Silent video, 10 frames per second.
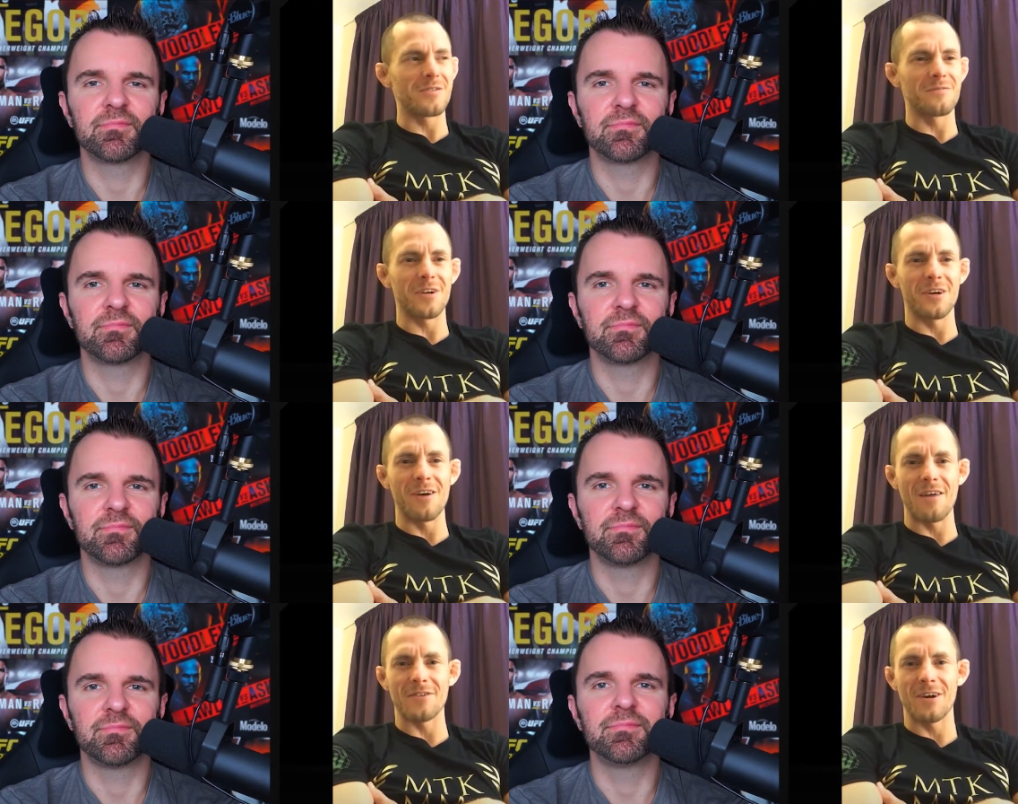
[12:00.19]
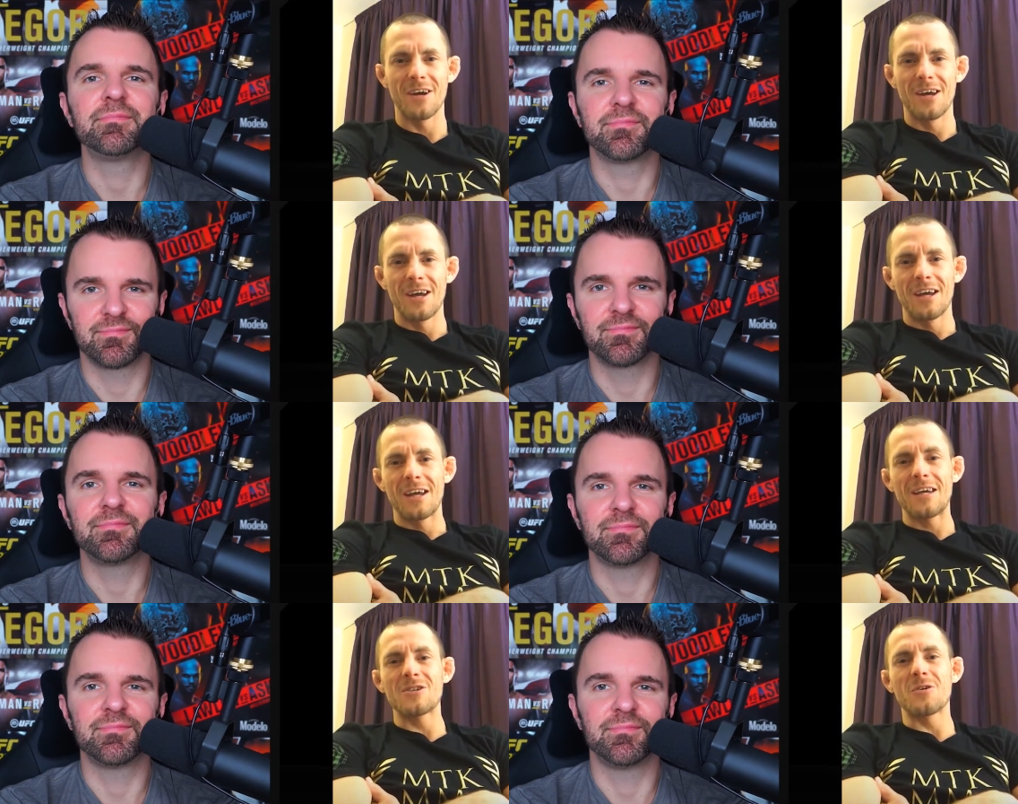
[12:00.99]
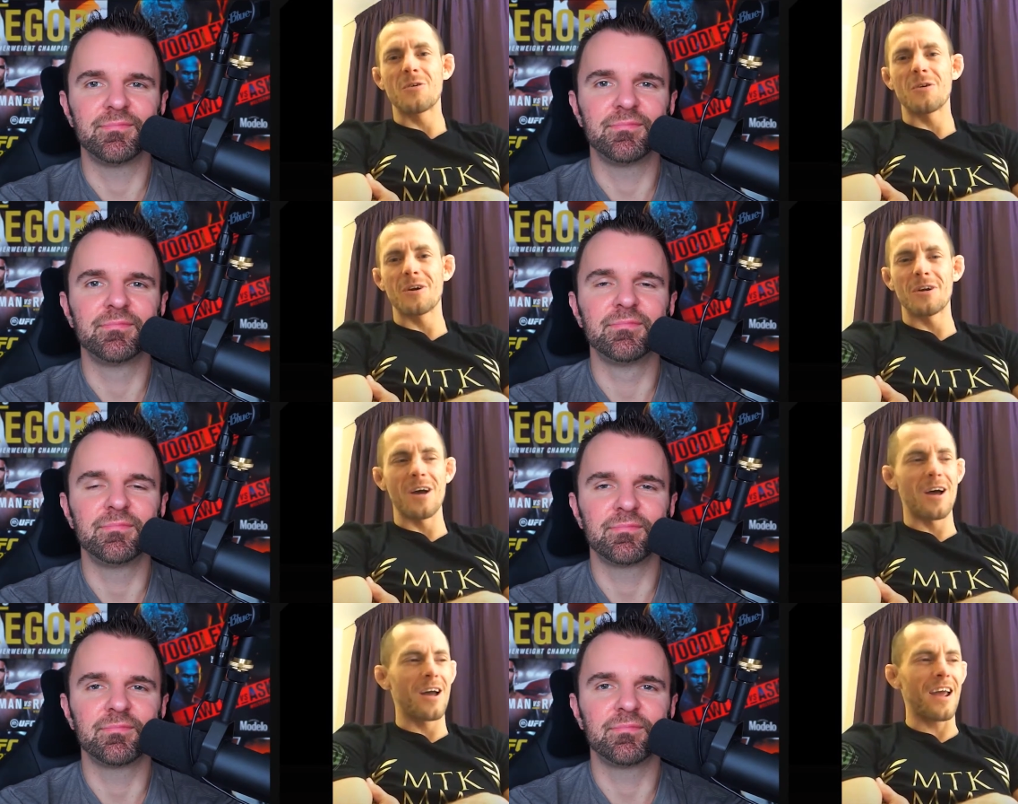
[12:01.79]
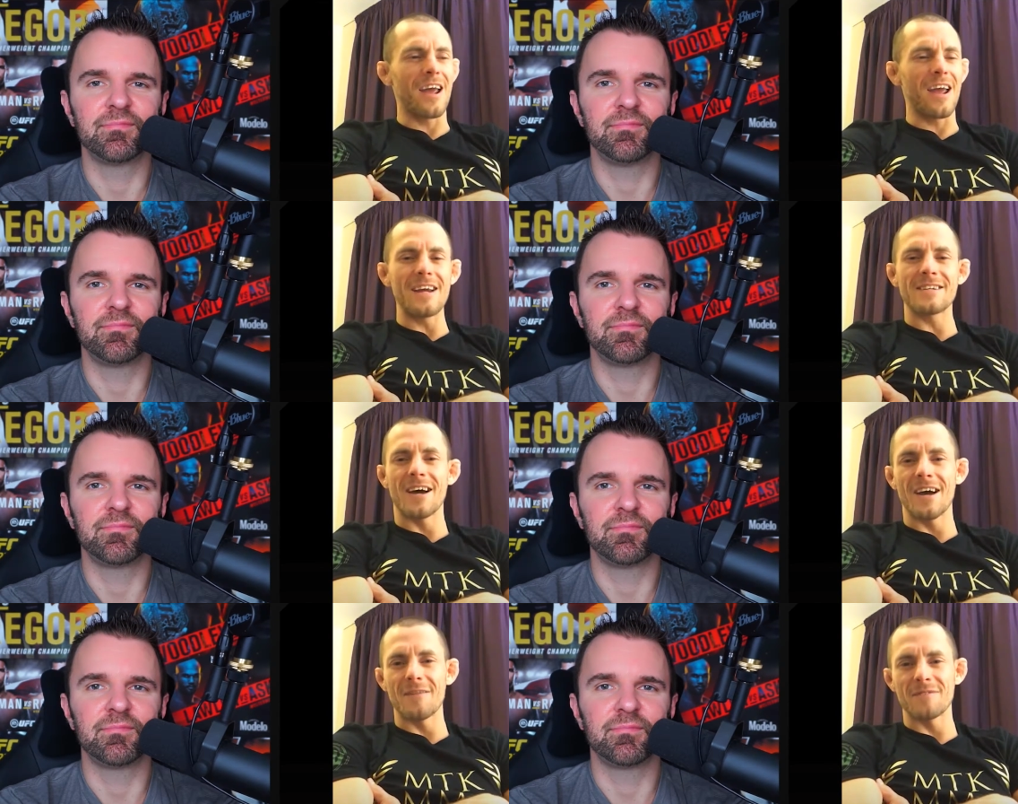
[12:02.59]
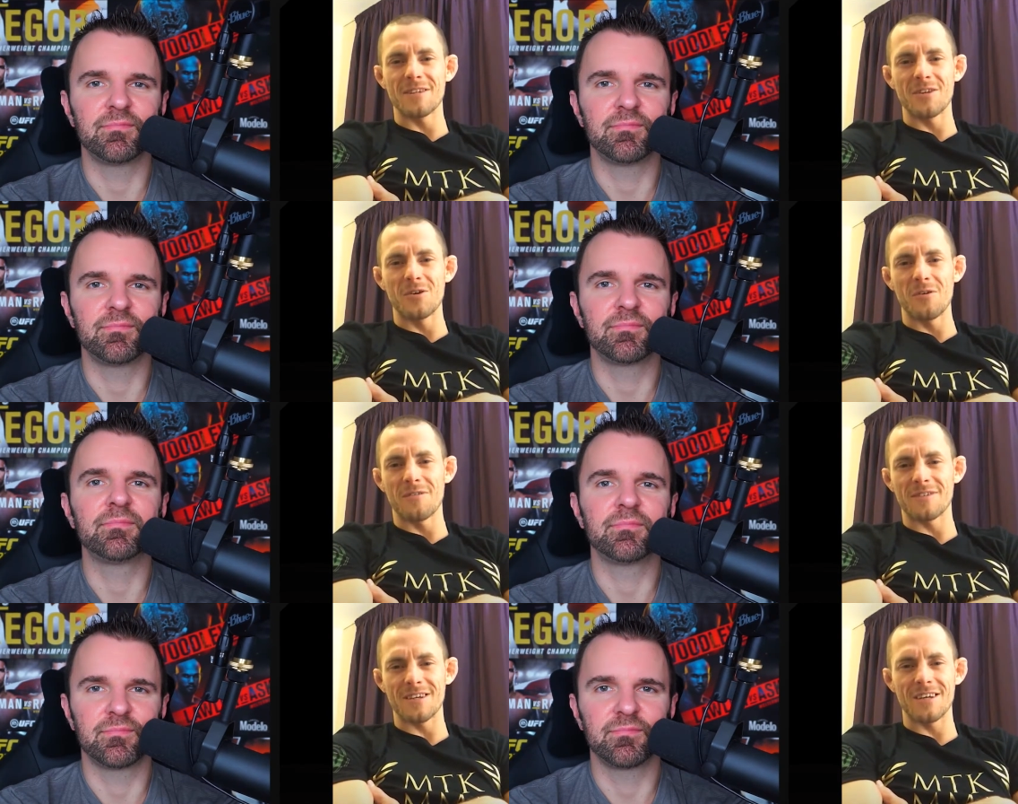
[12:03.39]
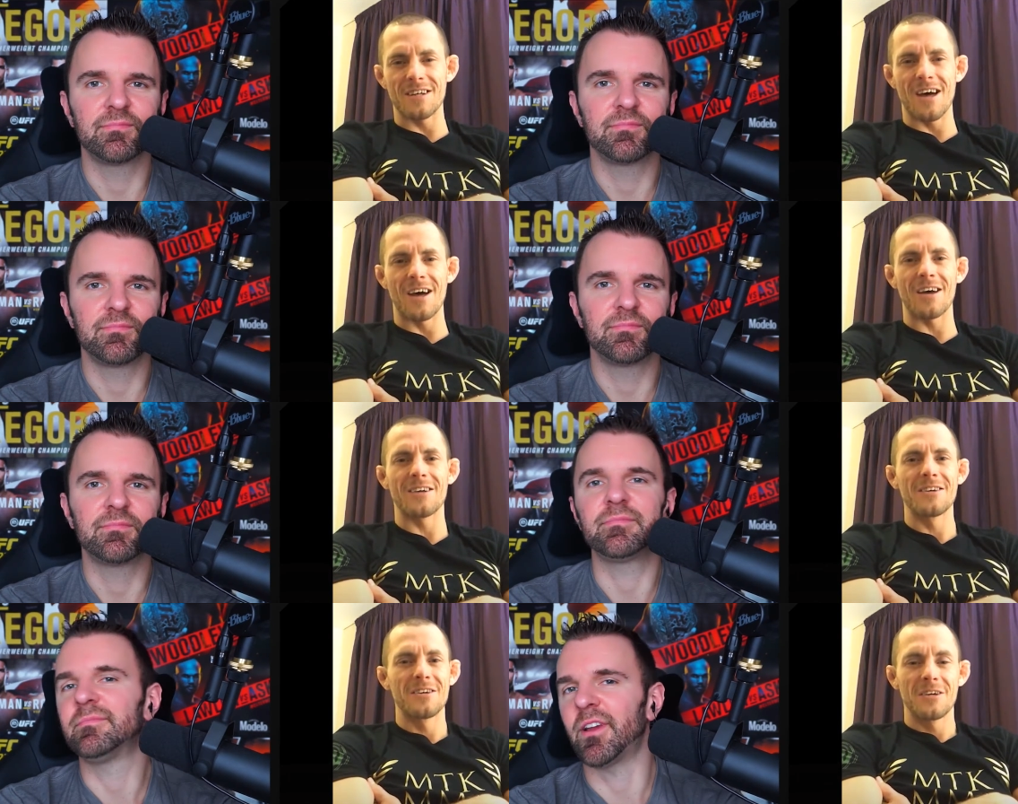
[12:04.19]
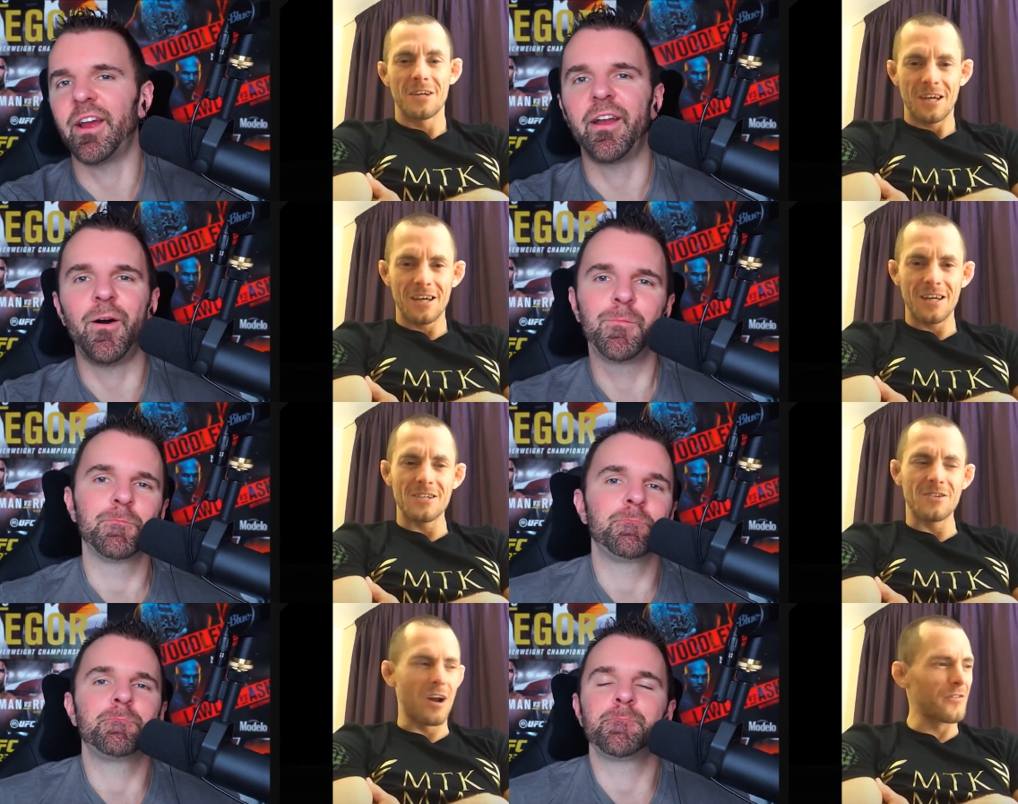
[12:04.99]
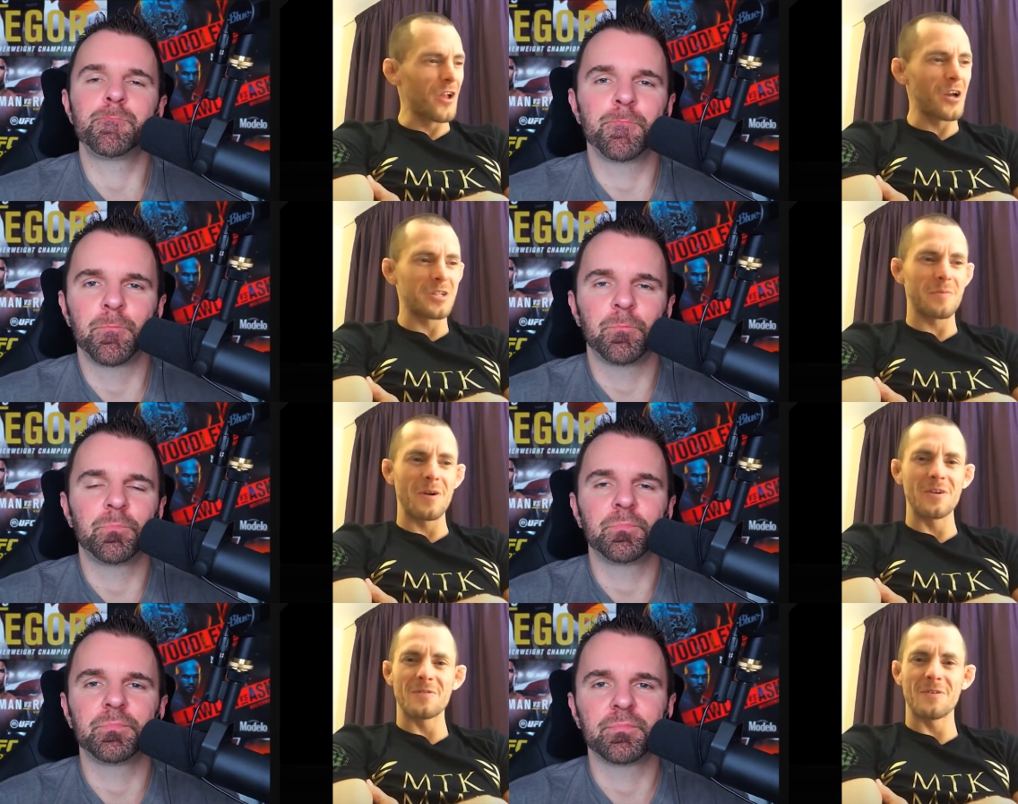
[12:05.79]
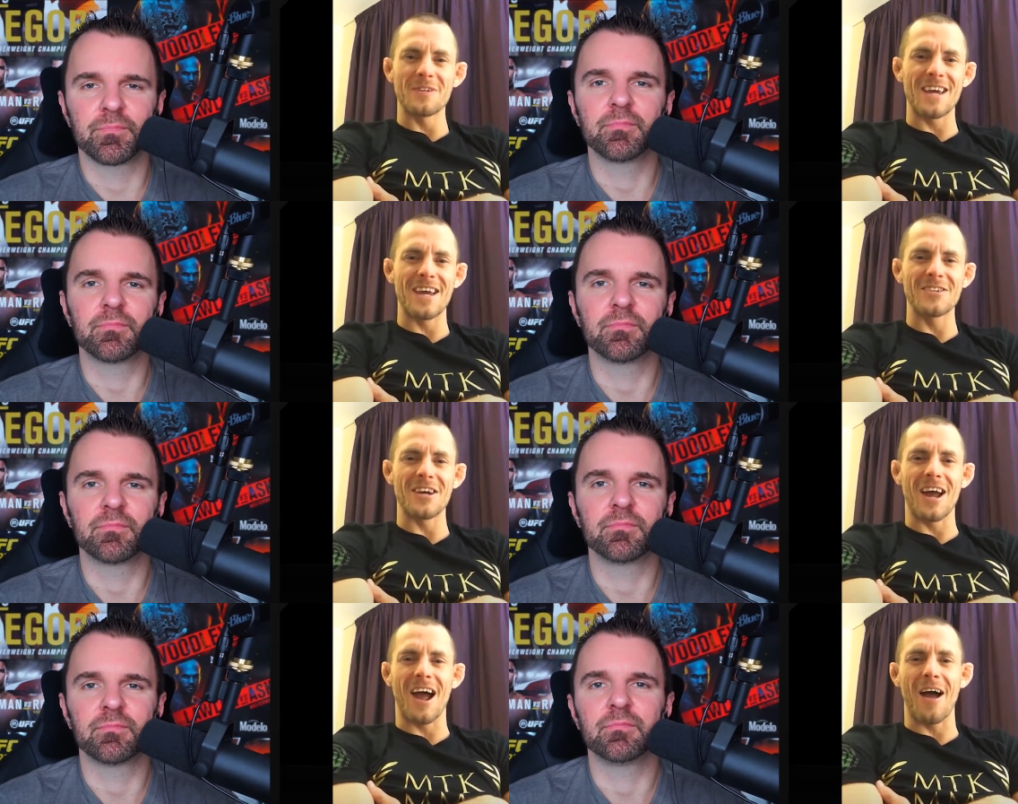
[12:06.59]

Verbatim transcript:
Speaker 1: you some video after he's cornered uh, eight times in the UFC. Uh, there you go. He's got a lot of experience for his age.